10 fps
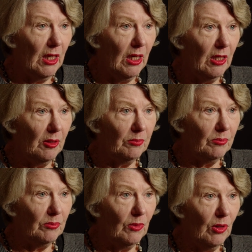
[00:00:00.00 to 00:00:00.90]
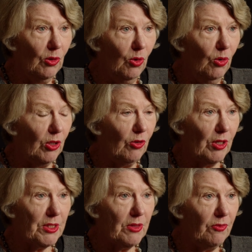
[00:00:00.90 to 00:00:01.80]
Um, all
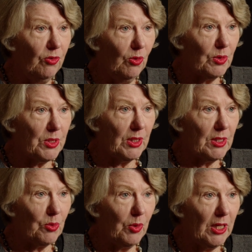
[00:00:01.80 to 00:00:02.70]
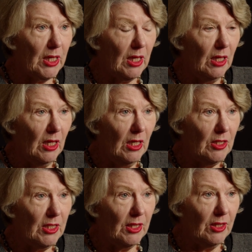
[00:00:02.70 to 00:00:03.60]
across the forces, we
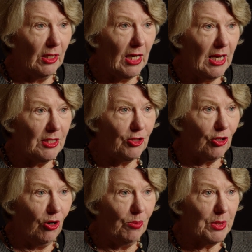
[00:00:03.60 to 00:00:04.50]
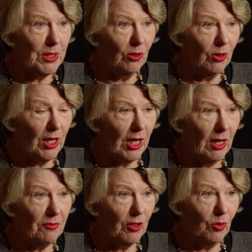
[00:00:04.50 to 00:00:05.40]
did the land jobs, looking
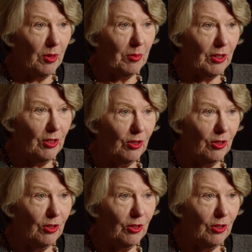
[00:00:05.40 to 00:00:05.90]
after the women